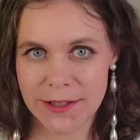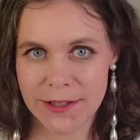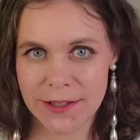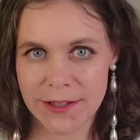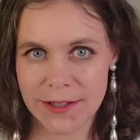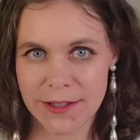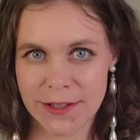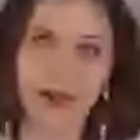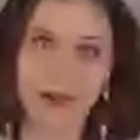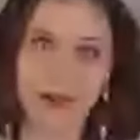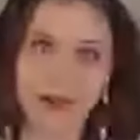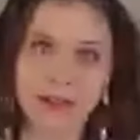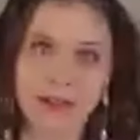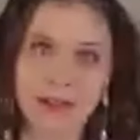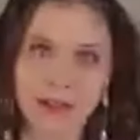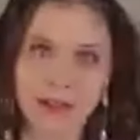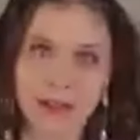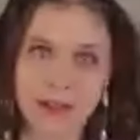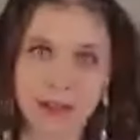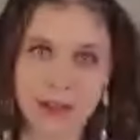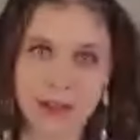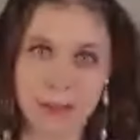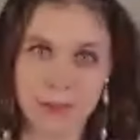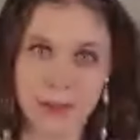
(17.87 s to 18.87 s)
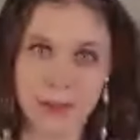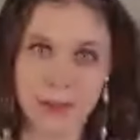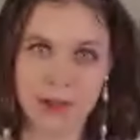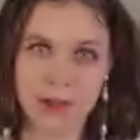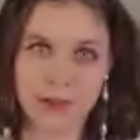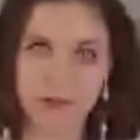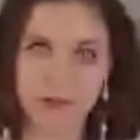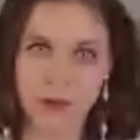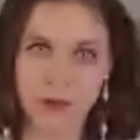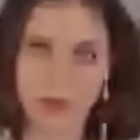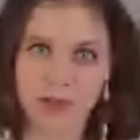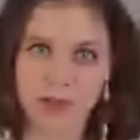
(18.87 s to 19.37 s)
Translate them
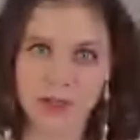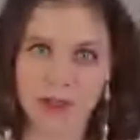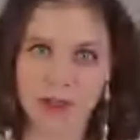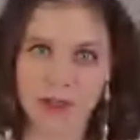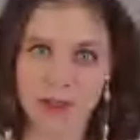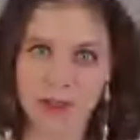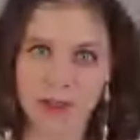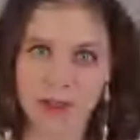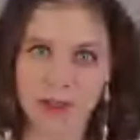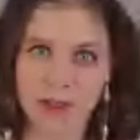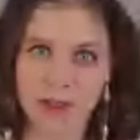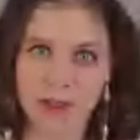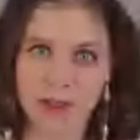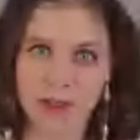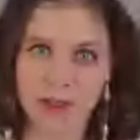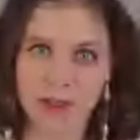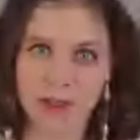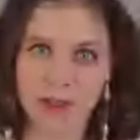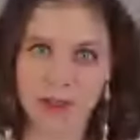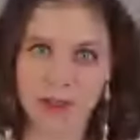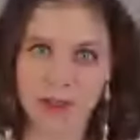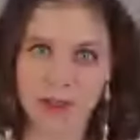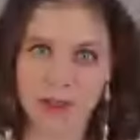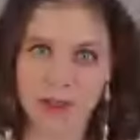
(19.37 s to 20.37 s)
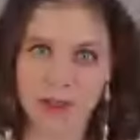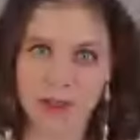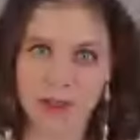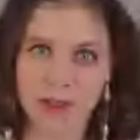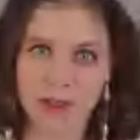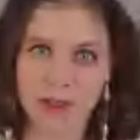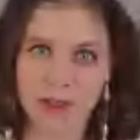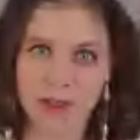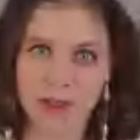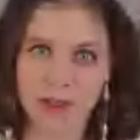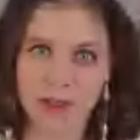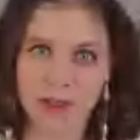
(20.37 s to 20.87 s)
into style ideas when I'm
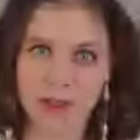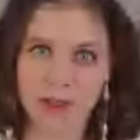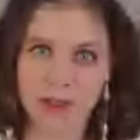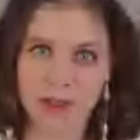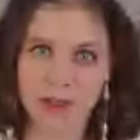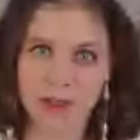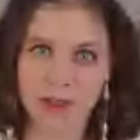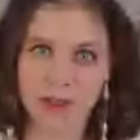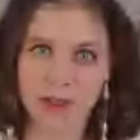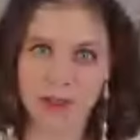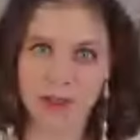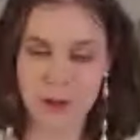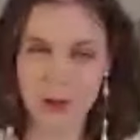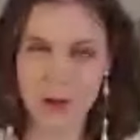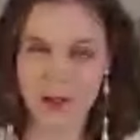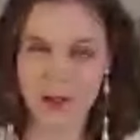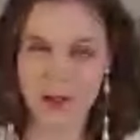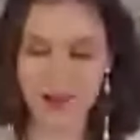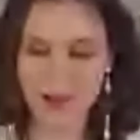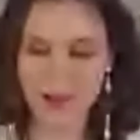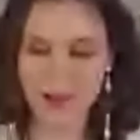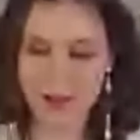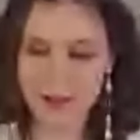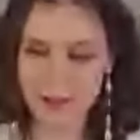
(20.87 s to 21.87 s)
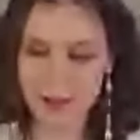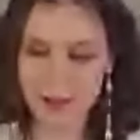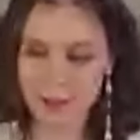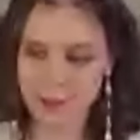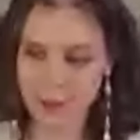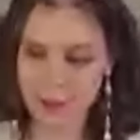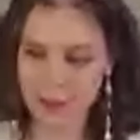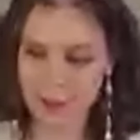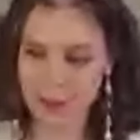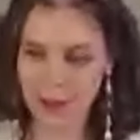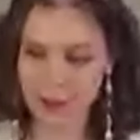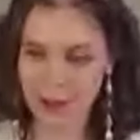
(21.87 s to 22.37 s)
looking for things online.
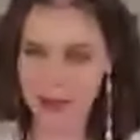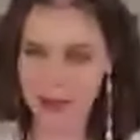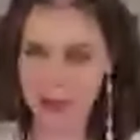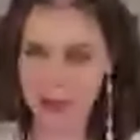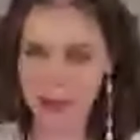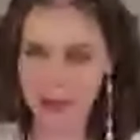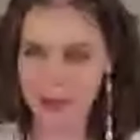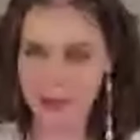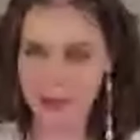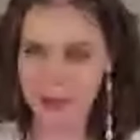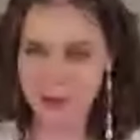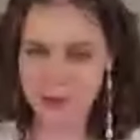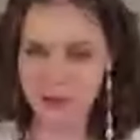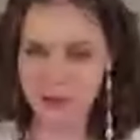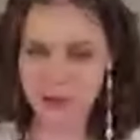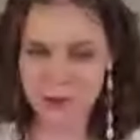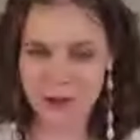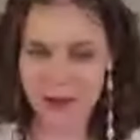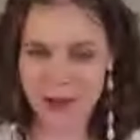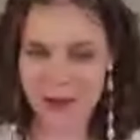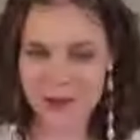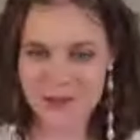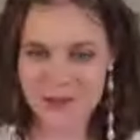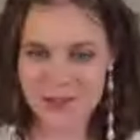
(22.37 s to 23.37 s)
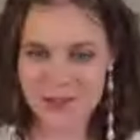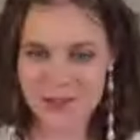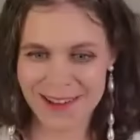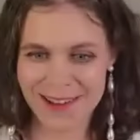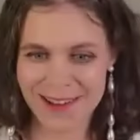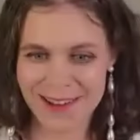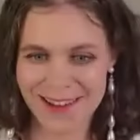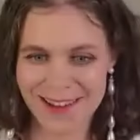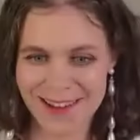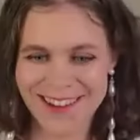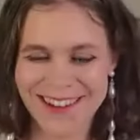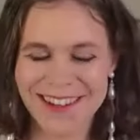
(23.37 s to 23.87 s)
Don't have
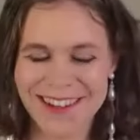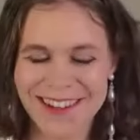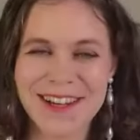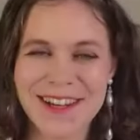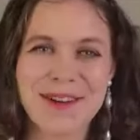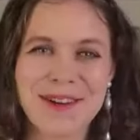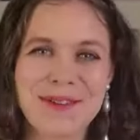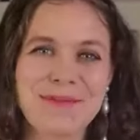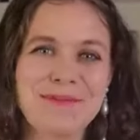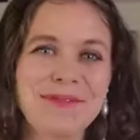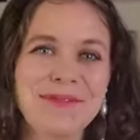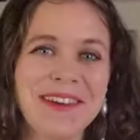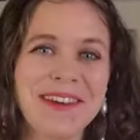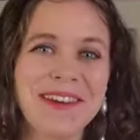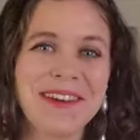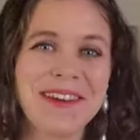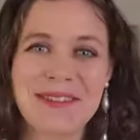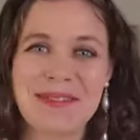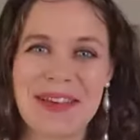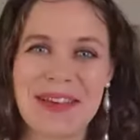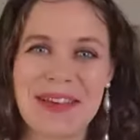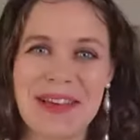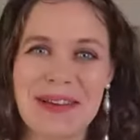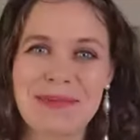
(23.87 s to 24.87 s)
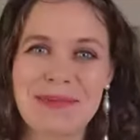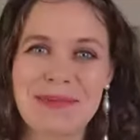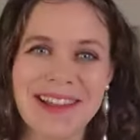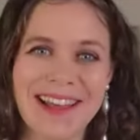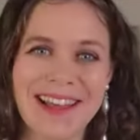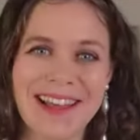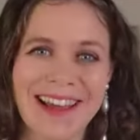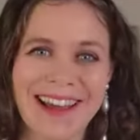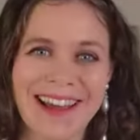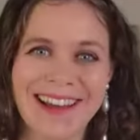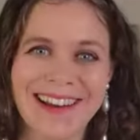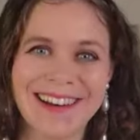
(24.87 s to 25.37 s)
any big, big
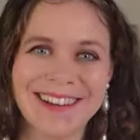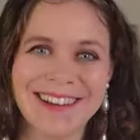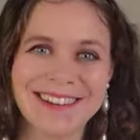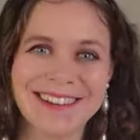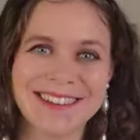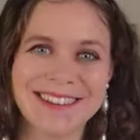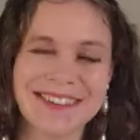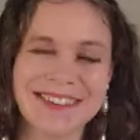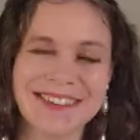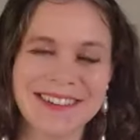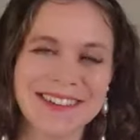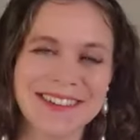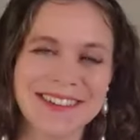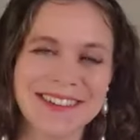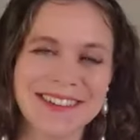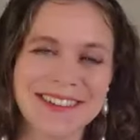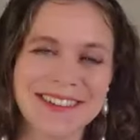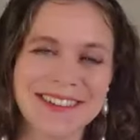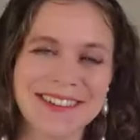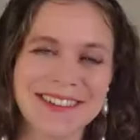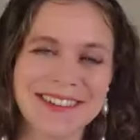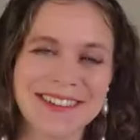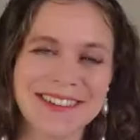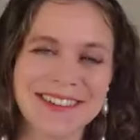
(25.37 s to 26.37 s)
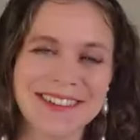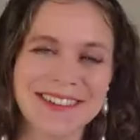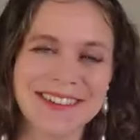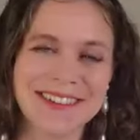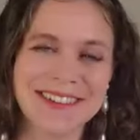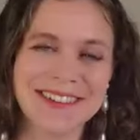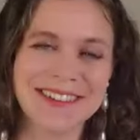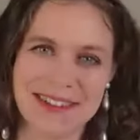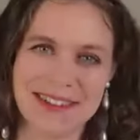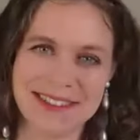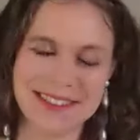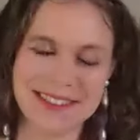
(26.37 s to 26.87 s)
plan in terms of
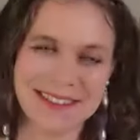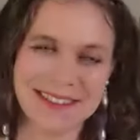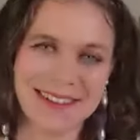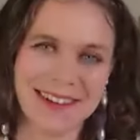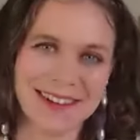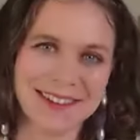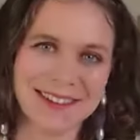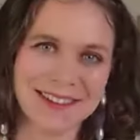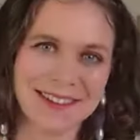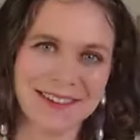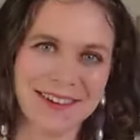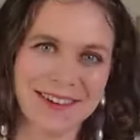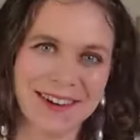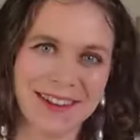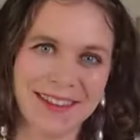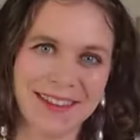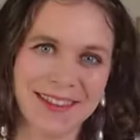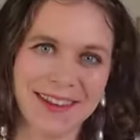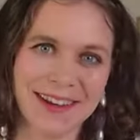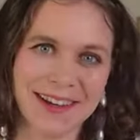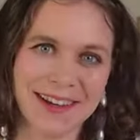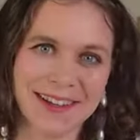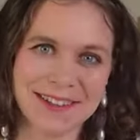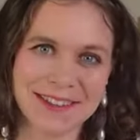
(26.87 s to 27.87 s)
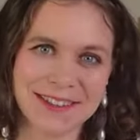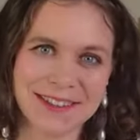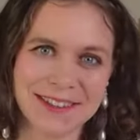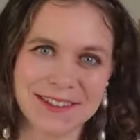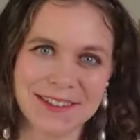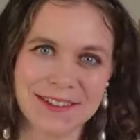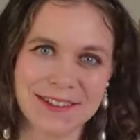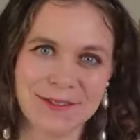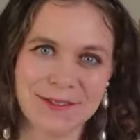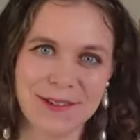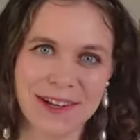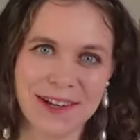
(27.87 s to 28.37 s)
presentation or anything. I
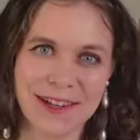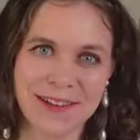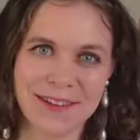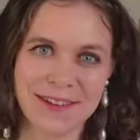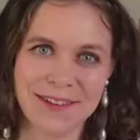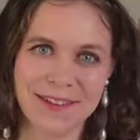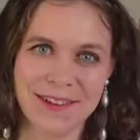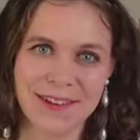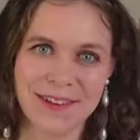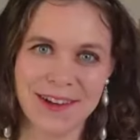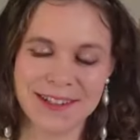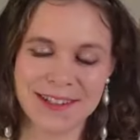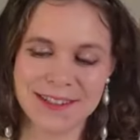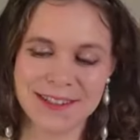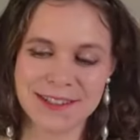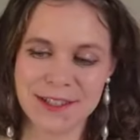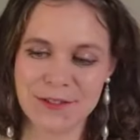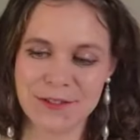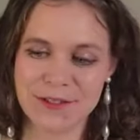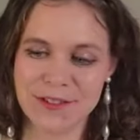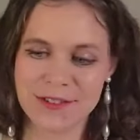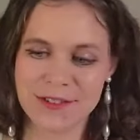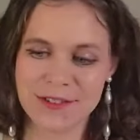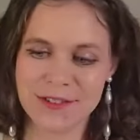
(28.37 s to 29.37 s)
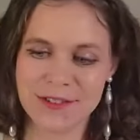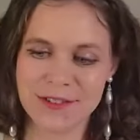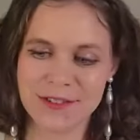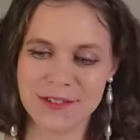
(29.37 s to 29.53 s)
just wanted to look at stuff together.